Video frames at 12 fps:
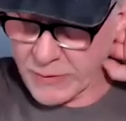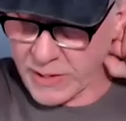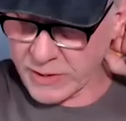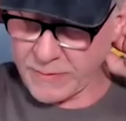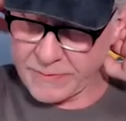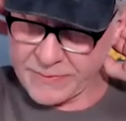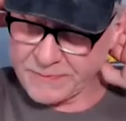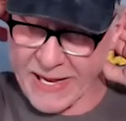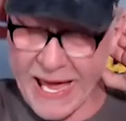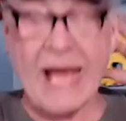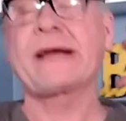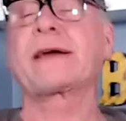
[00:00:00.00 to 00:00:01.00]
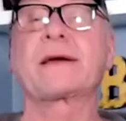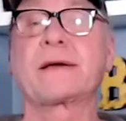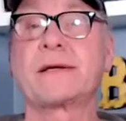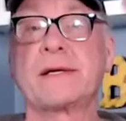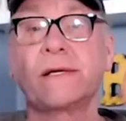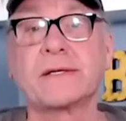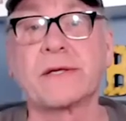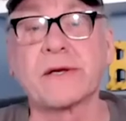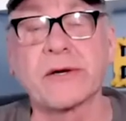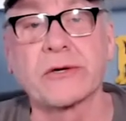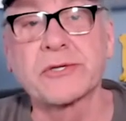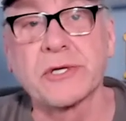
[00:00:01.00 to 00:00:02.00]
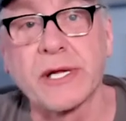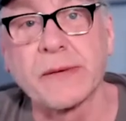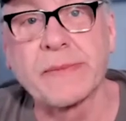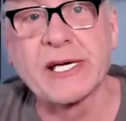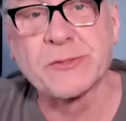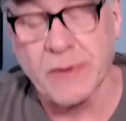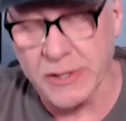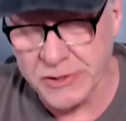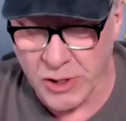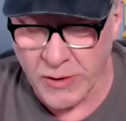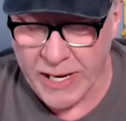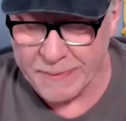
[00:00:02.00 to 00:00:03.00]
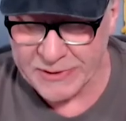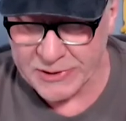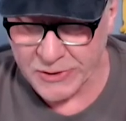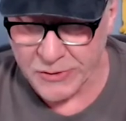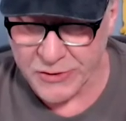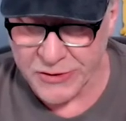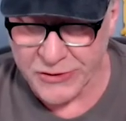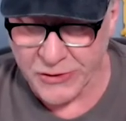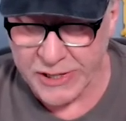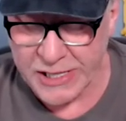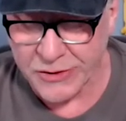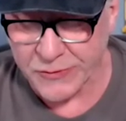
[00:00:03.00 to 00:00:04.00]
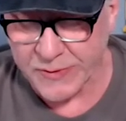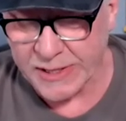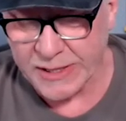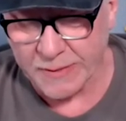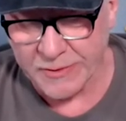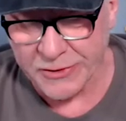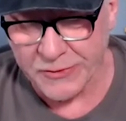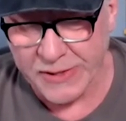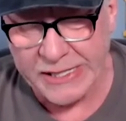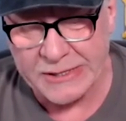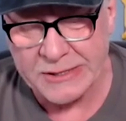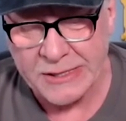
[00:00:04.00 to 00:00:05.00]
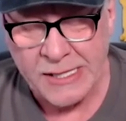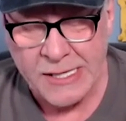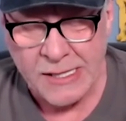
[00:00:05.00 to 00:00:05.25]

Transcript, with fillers: Welcome back to the Curt Schilling Baseball Show, episode thirty-three, double threes.